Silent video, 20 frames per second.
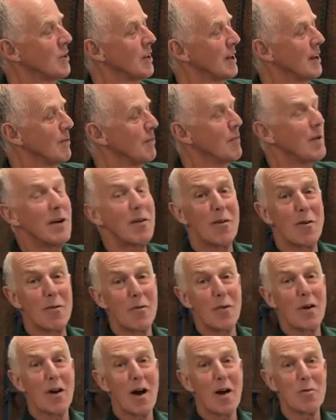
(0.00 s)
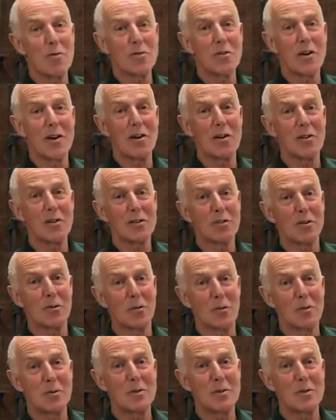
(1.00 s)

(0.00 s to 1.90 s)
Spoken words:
the period when I was at art school,